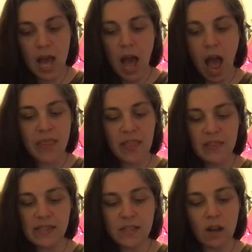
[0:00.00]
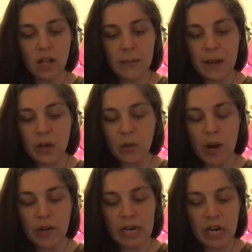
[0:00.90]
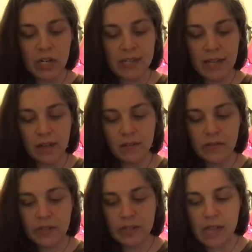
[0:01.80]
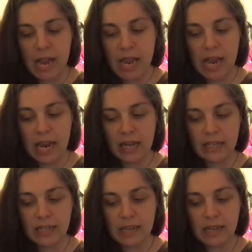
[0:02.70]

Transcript: I think this is all about grounding ourselves and